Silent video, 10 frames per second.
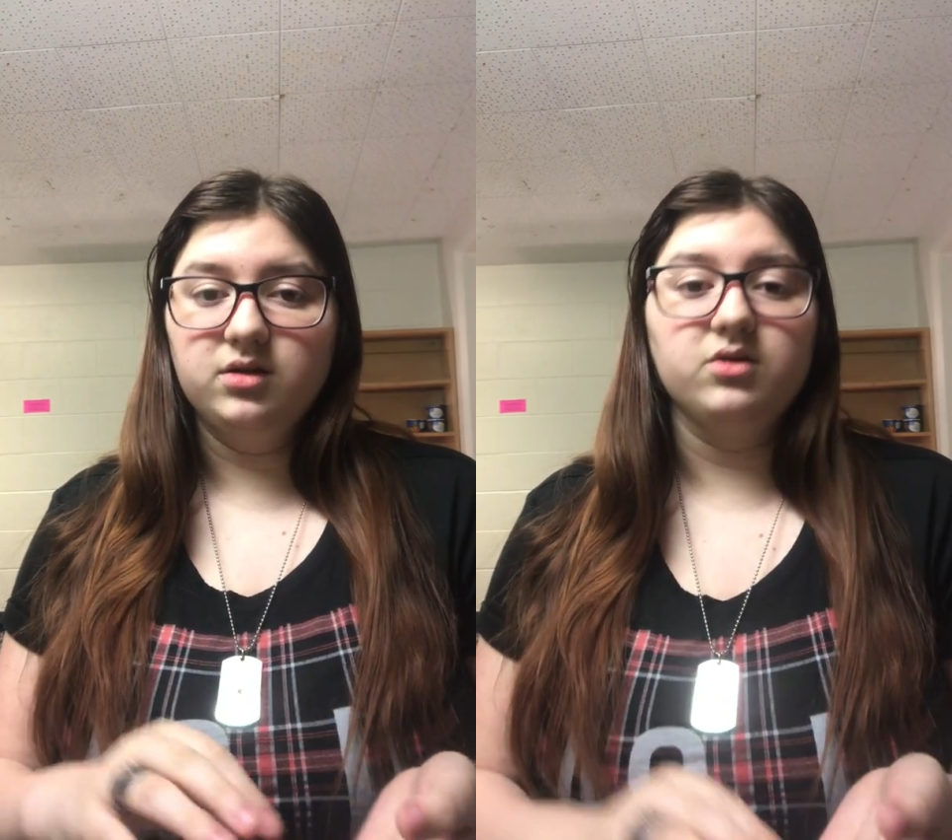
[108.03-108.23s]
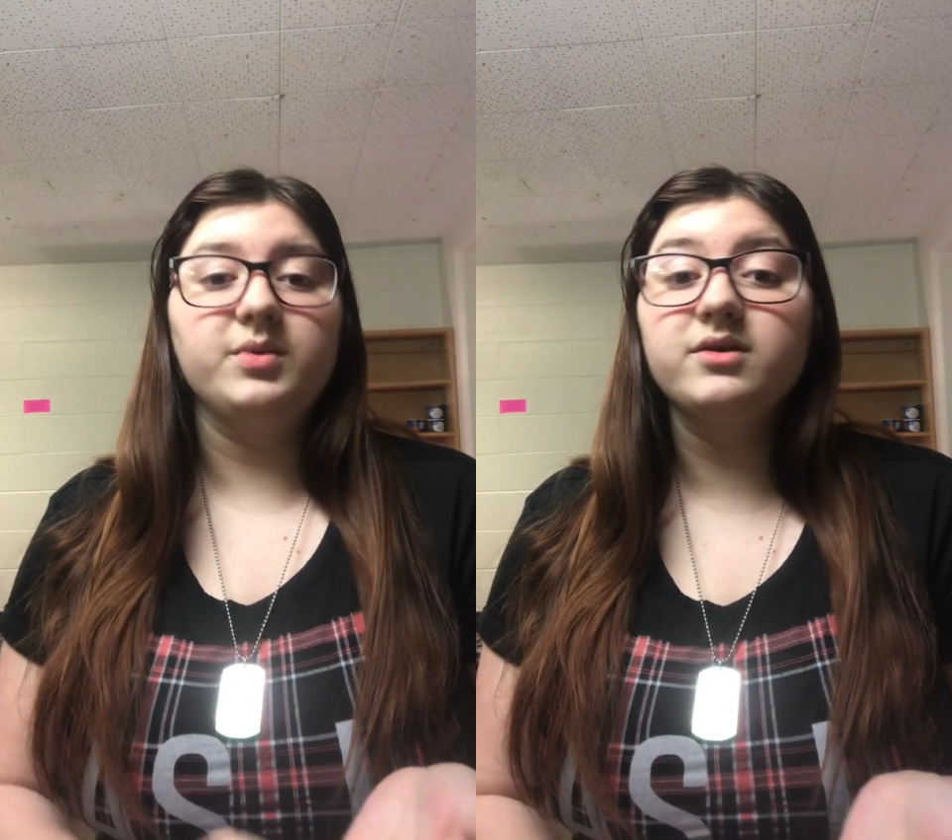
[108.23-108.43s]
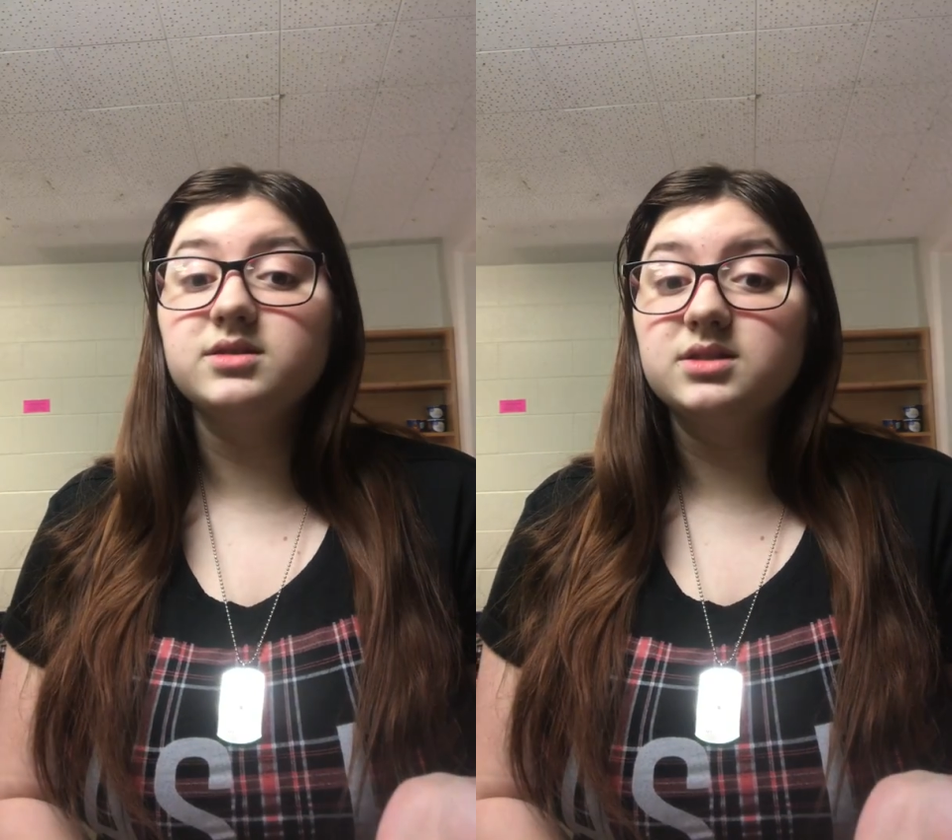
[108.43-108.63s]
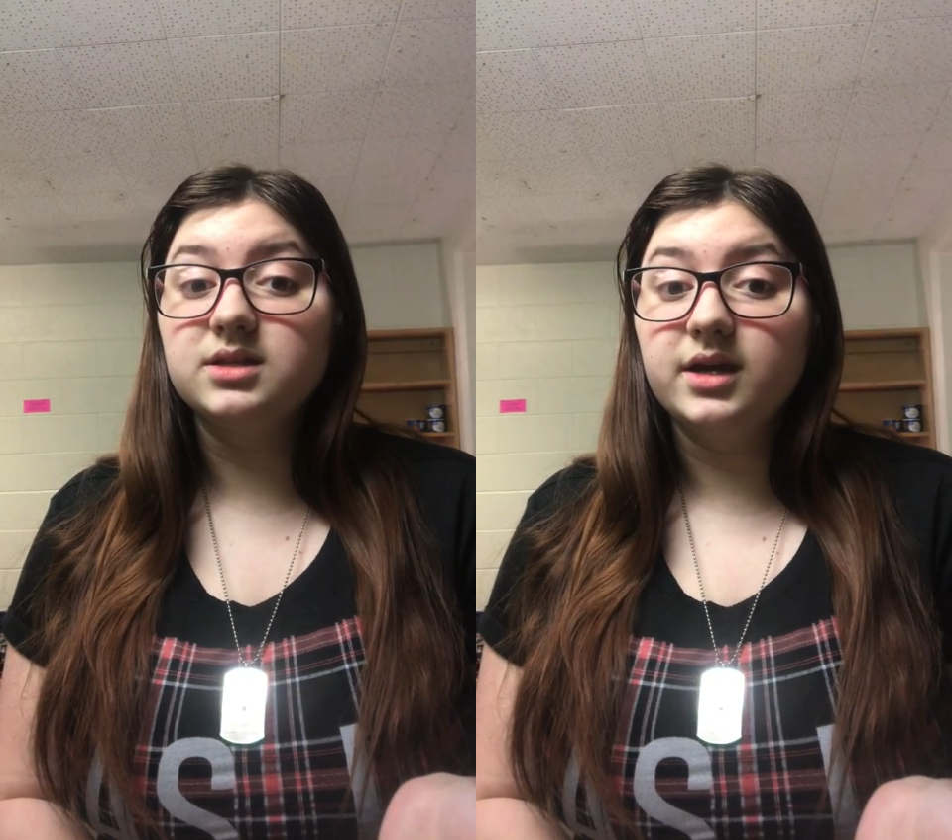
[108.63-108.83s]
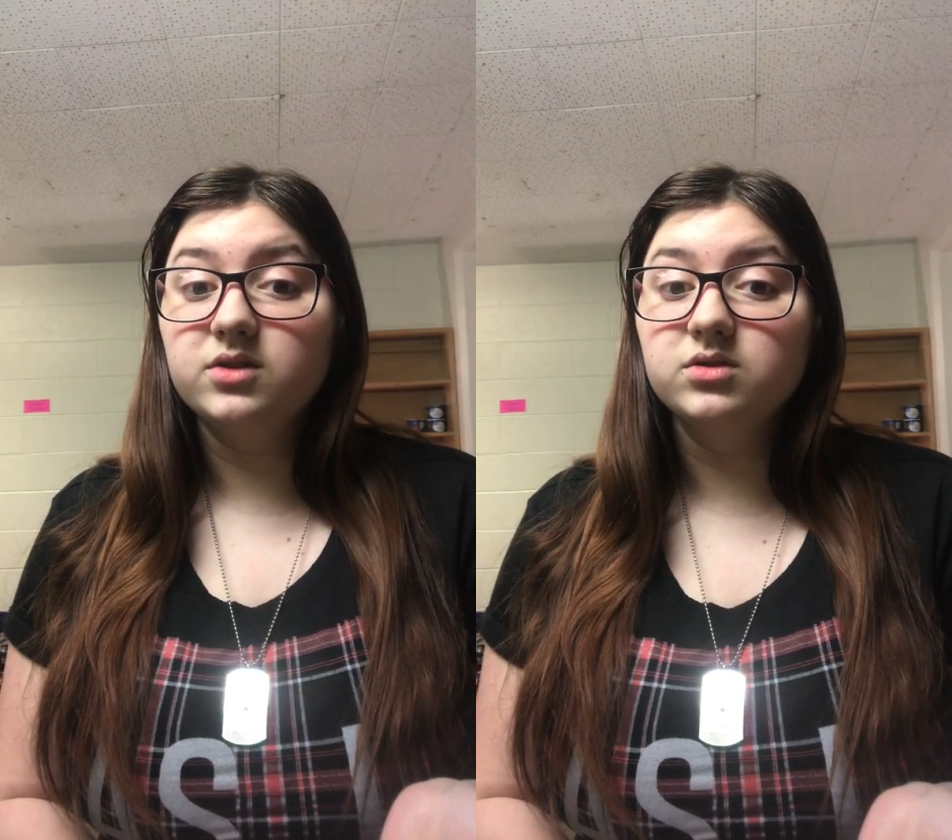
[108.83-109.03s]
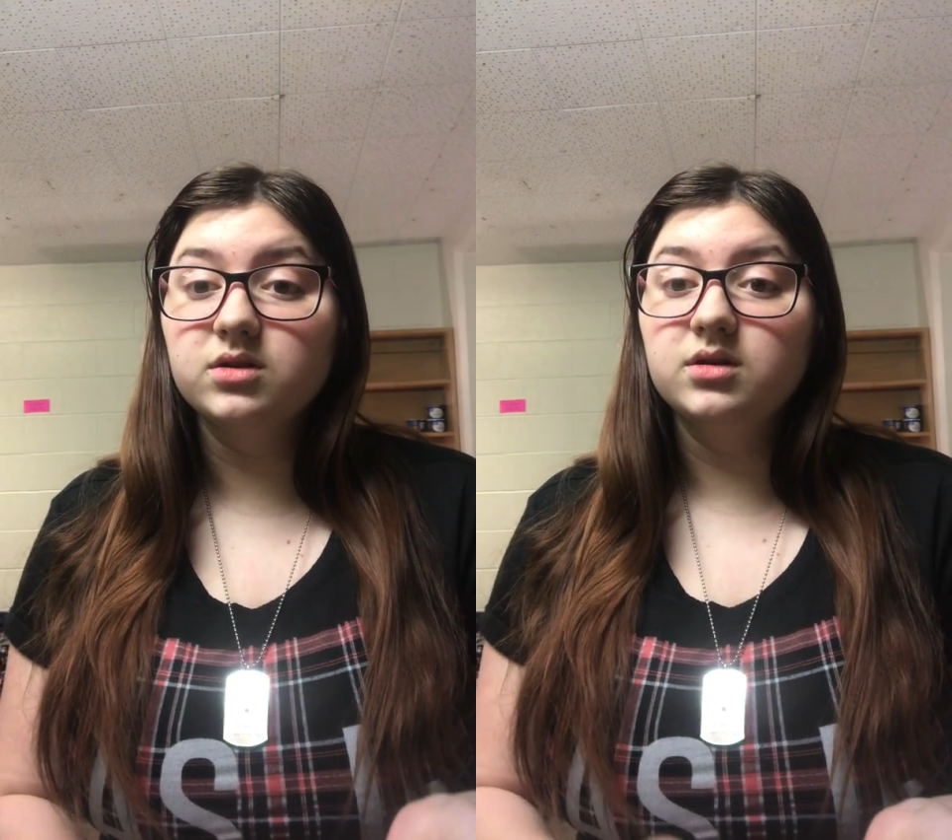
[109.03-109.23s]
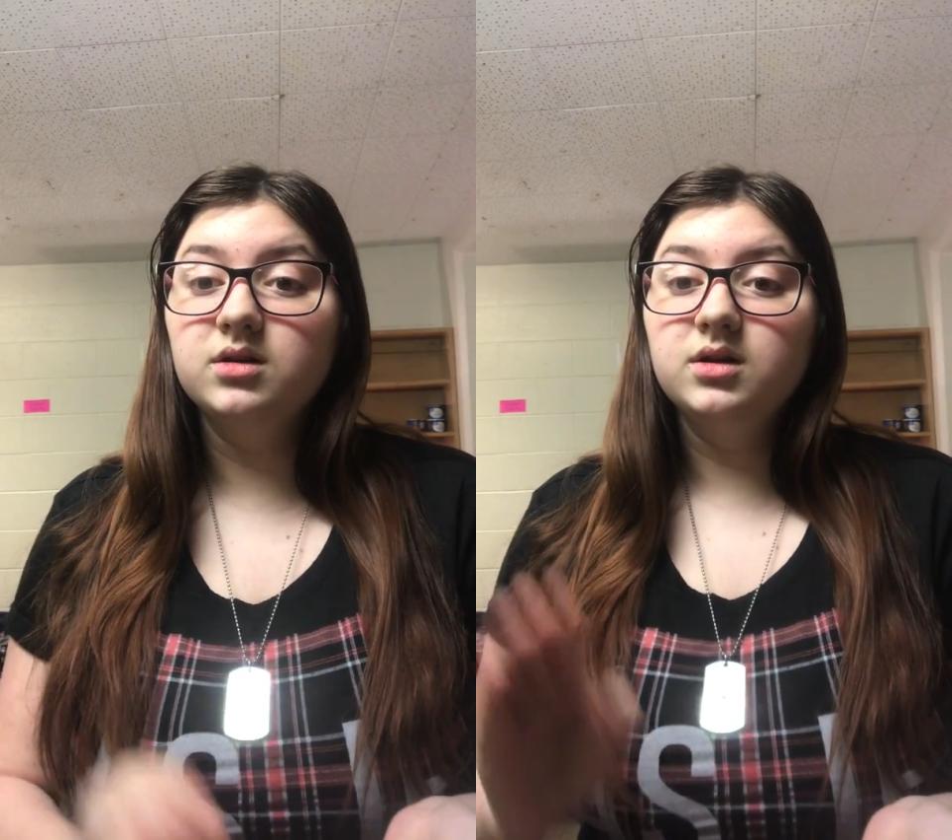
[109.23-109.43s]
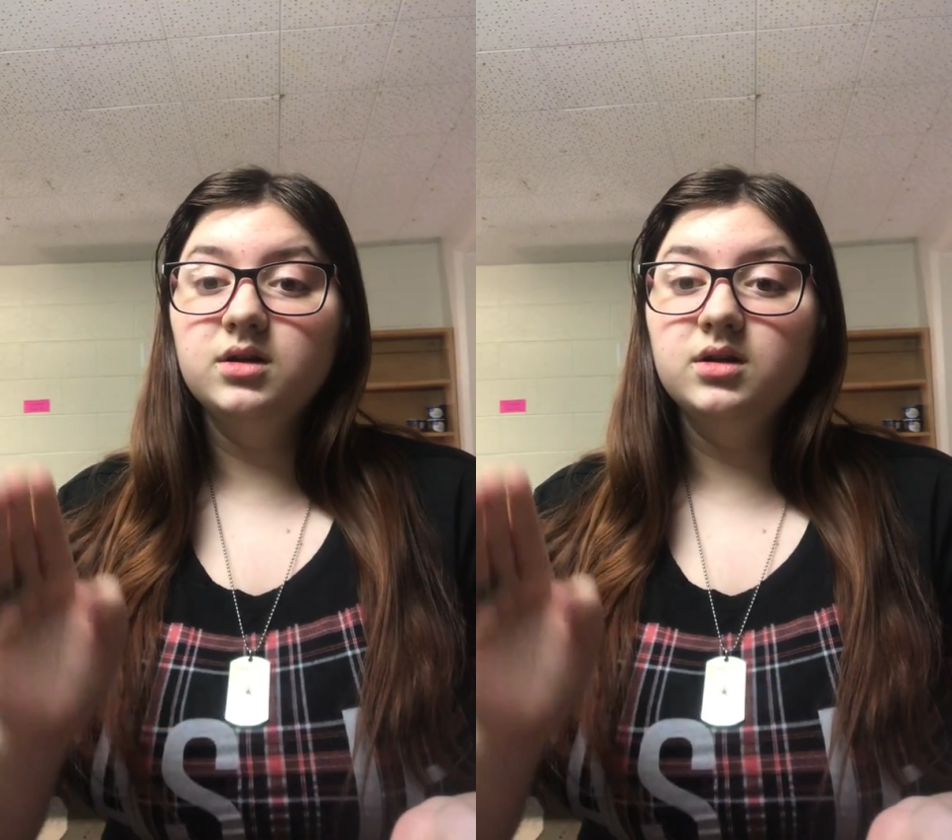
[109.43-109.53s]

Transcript: Are the parents together?